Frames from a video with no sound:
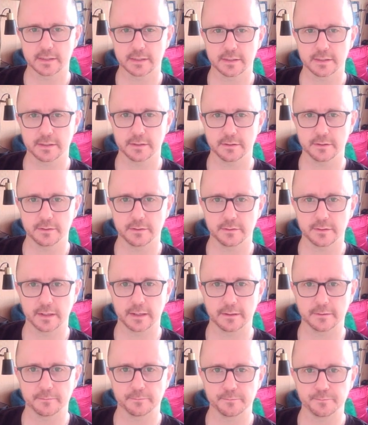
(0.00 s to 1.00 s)

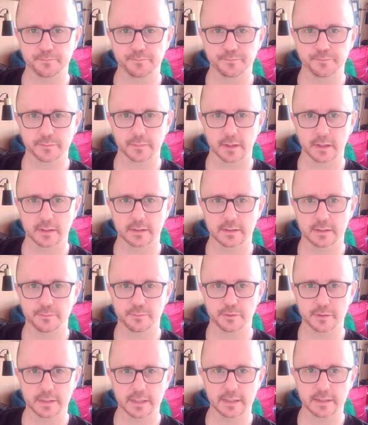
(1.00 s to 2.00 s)
to
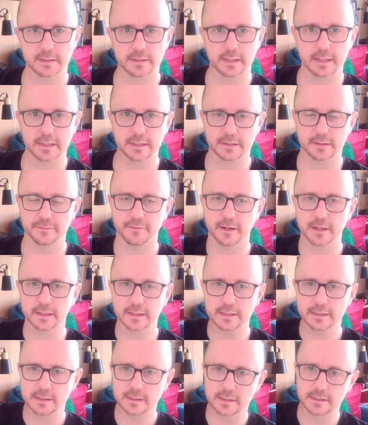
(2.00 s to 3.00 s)
present as the
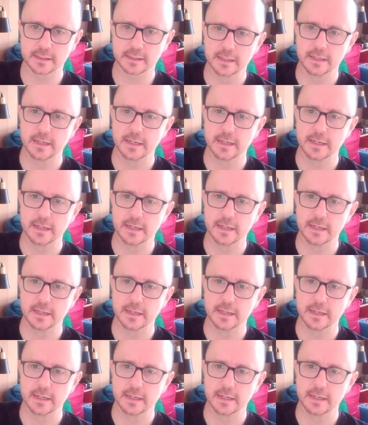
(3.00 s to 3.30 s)
finalists.